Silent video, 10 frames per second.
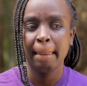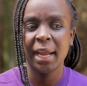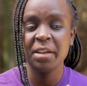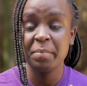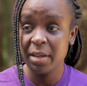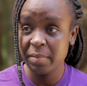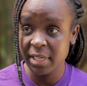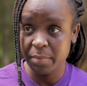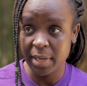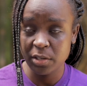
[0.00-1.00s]
An
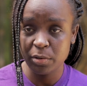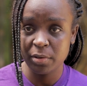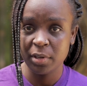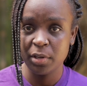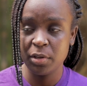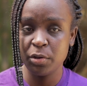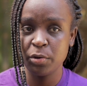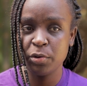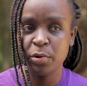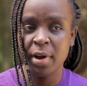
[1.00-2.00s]
epileptic person,
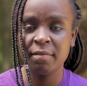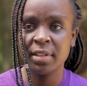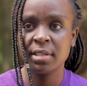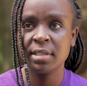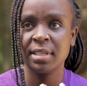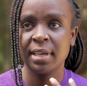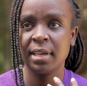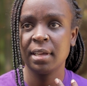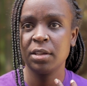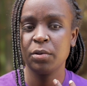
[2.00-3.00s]
you have
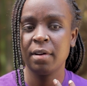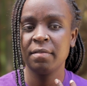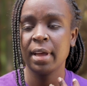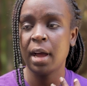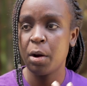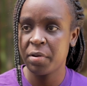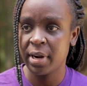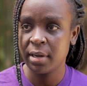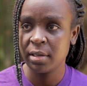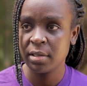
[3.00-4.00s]
the
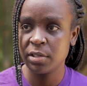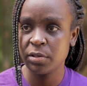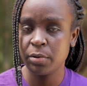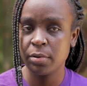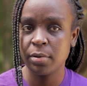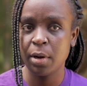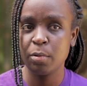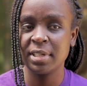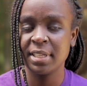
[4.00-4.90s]
aura. So I would